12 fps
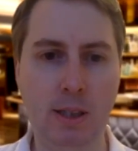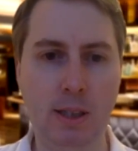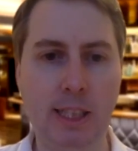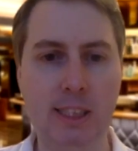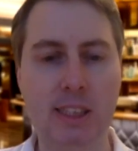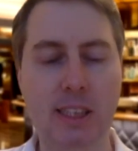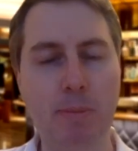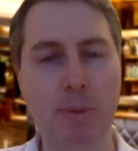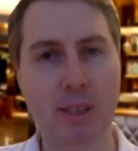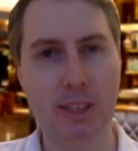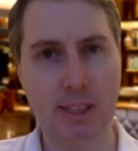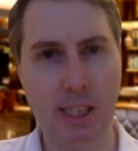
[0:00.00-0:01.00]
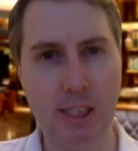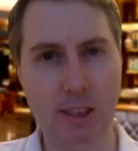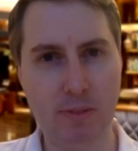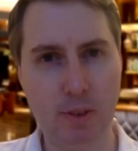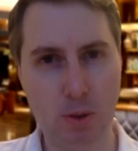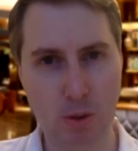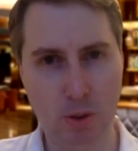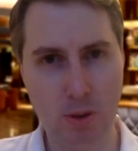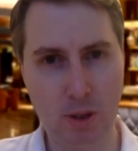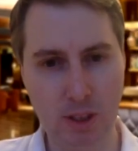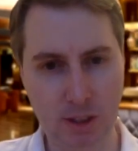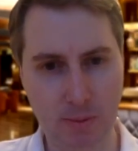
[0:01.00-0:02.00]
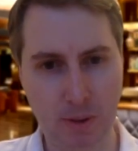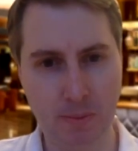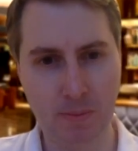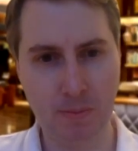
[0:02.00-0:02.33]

Get a deep understanding of your core customer.